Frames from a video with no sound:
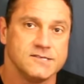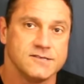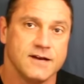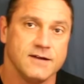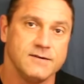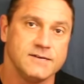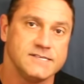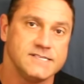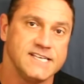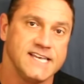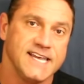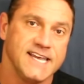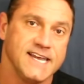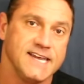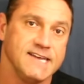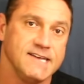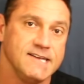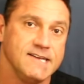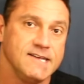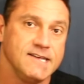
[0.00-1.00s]
So I always
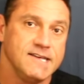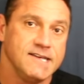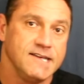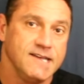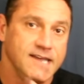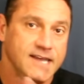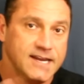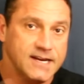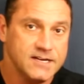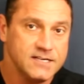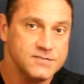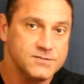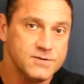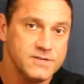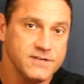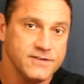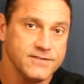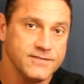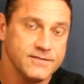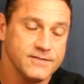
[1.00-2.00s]
say, here's
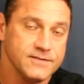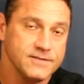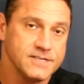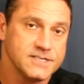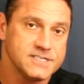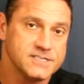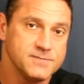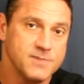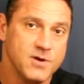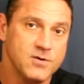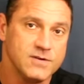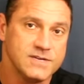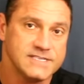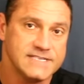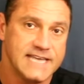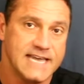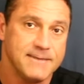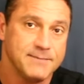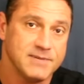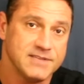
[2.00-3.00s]
where the, the smoke
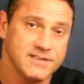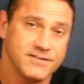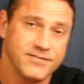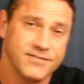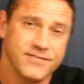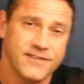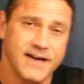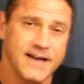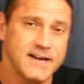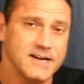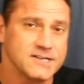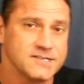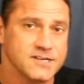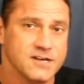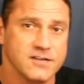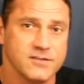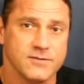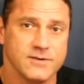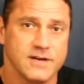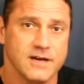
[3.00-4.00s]
is at, but the fire
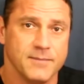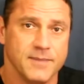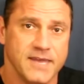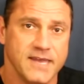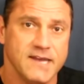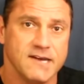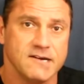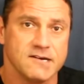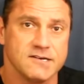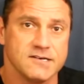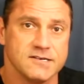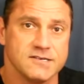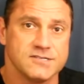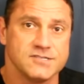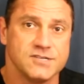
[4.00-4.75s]
is all the way up here.